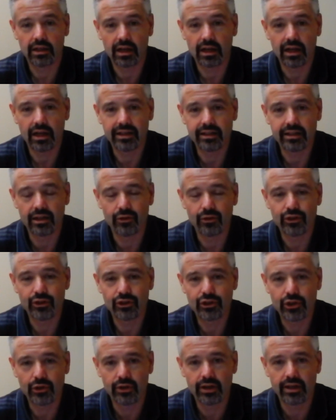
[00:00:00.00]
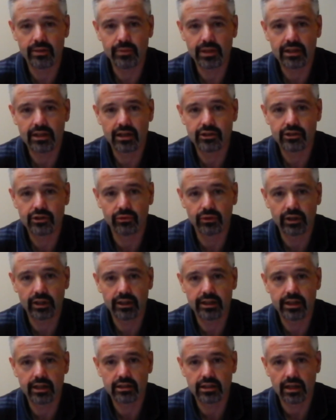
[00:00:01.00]
They're doing it because they're
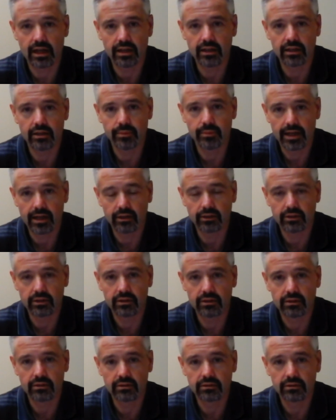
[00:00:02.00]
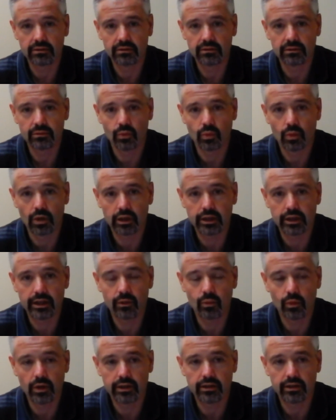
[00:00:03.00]
really excited about
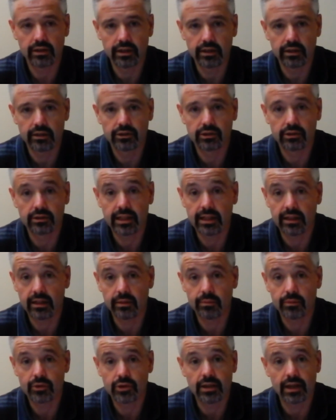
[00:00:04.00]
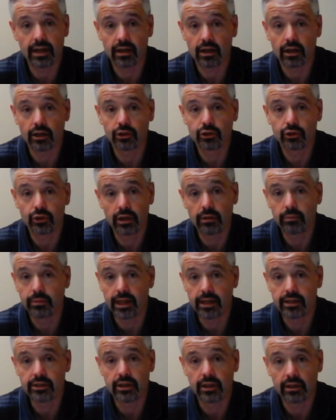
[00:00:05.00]
working with these teams that are
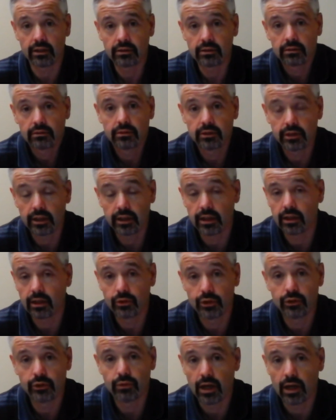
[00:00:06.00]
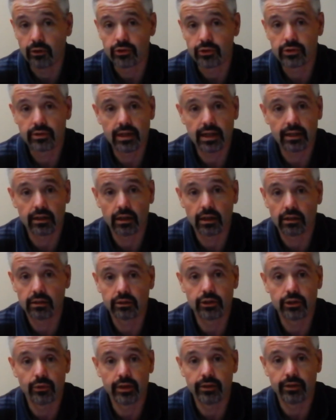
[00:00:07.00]
trailblazing, new roads, that are
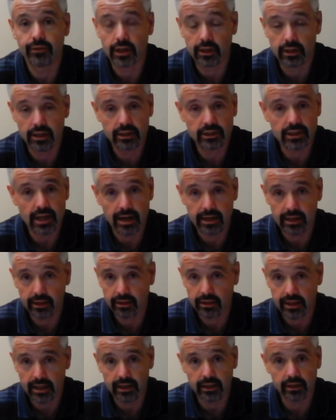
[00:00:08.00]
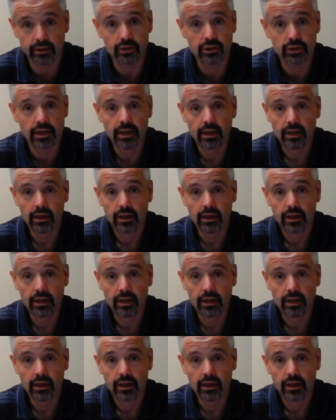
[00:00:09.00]
doing very exciting things,